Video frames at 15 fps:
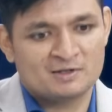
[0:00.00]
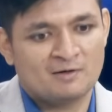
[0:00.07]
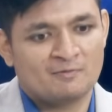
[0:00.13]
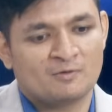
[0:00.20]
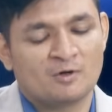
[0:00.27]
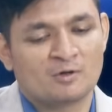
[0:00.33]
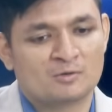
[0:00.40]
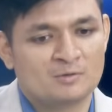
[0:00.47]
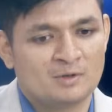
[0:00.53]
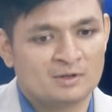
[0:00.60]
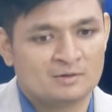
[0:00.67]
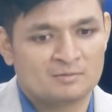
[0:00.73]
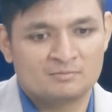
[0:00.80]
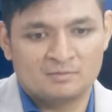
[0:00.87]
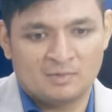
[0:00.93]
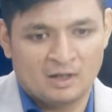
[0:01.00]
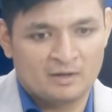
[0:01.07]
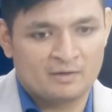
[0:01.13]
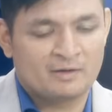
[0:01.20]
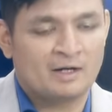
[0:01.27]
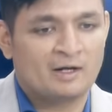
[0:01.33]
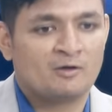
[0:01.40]
have talked to
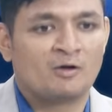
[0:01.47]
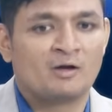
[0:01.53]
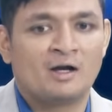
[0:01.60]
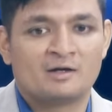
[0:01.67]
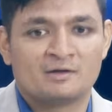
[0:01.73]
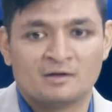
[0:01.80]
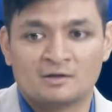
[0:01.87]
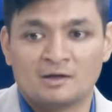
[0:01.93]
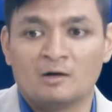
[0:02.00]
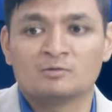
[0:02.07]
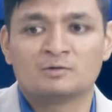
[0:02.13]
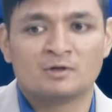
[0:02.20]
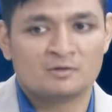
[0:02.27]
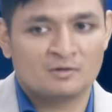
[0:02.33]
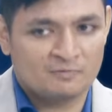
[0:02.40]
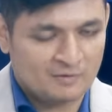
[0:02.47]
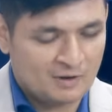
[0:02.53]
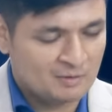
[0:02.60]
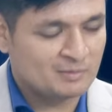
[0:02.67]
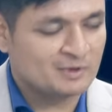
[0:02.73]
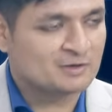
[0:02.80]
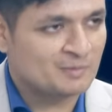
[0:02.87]
100 or let's say thousands of
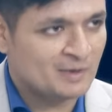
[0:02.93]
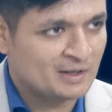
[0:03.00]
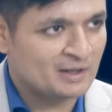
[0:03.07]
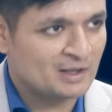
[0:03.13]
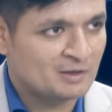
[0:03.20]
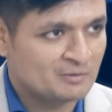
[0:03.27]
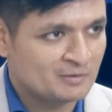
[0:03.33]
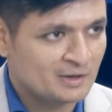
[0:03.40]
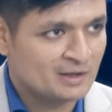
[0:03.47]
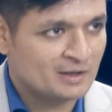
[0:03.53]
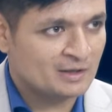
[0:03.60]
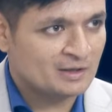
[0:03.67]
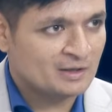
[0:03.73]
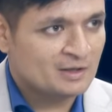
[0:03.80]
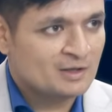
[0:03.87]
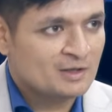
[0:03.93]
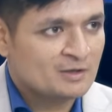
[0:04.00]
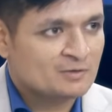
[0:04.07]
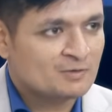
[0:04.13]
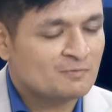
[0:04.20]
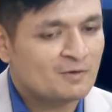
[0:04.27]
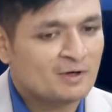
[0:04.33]
farmers by now, right?
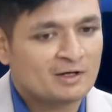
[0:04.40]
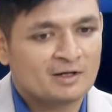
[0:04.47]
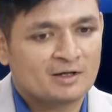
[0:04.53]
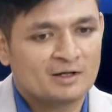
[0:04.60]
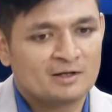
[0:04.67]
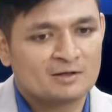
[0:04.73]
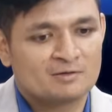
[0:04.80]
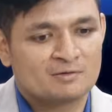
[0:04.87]
So what is